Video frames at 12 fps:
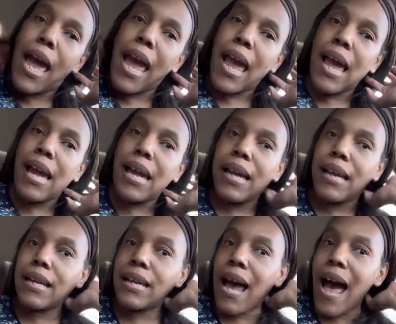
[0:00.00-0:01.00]

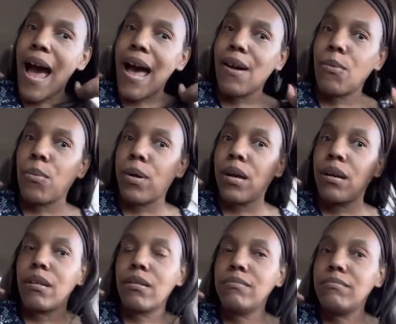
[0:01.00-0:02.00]
And I will